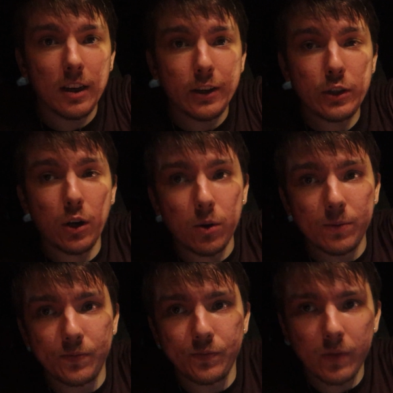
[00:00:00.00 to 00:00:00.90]
So,
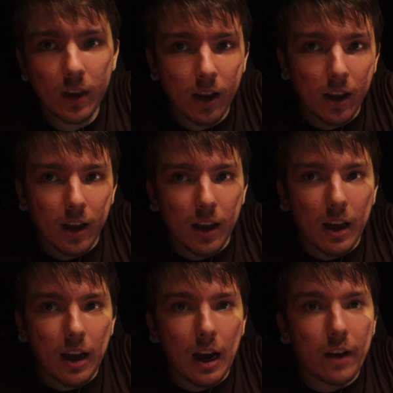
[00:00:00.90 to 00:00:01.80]

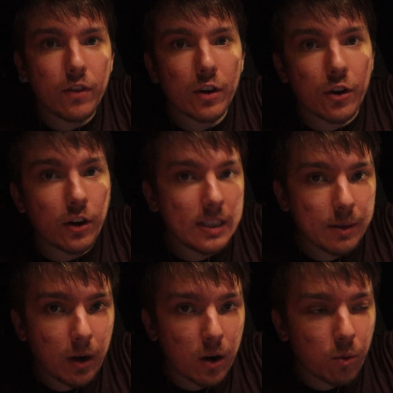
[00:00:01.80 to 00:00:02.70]
after a crazy
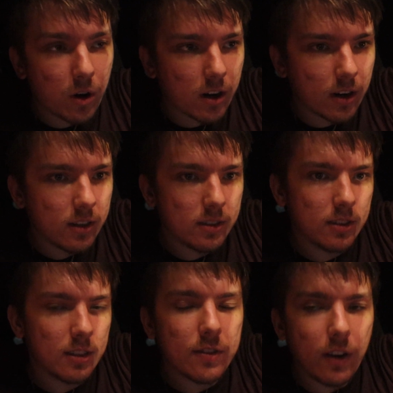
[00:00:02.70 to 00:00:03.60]
amount of work,
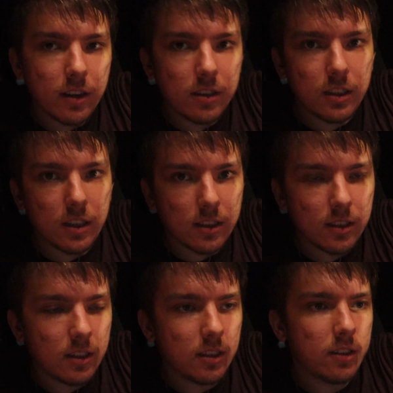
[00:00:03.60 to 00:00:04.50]
it's finally
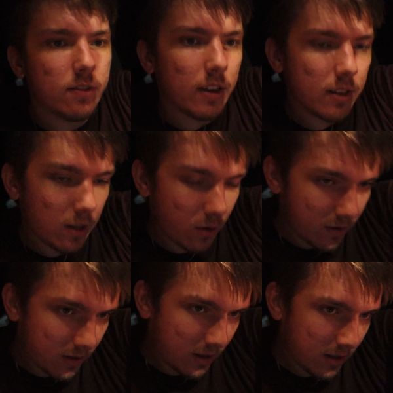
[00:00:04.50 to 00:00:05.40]
done, finally
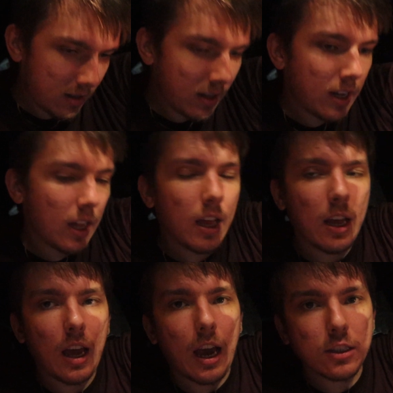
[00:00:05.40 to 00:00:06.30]
over.
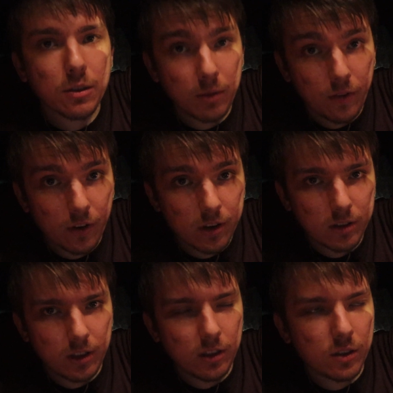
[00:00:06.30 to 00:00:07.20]
Had some
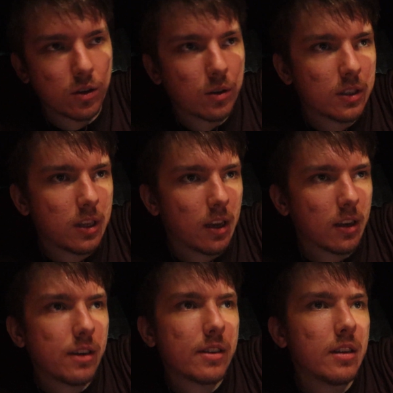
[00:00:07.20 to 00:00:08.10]
difficulties towards the
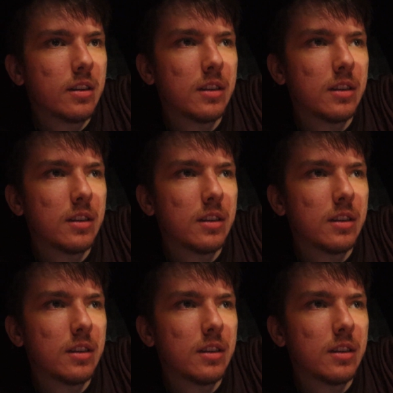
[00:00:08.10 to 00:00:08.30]
end.